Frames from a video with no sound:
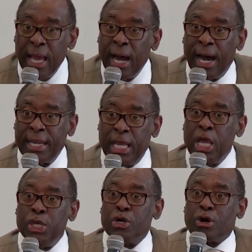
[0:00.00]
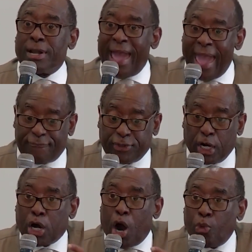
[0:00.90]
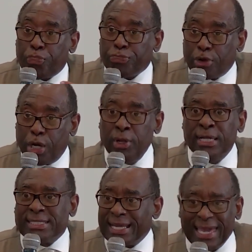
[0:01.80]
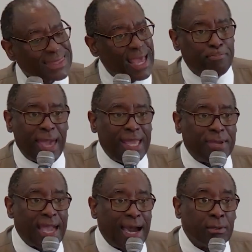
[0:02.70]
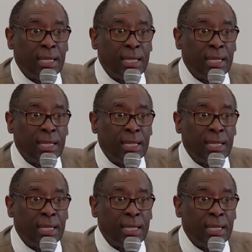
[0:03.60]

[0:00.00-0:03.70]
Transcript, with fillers: Honey, you're going to have to go through to get that baby out.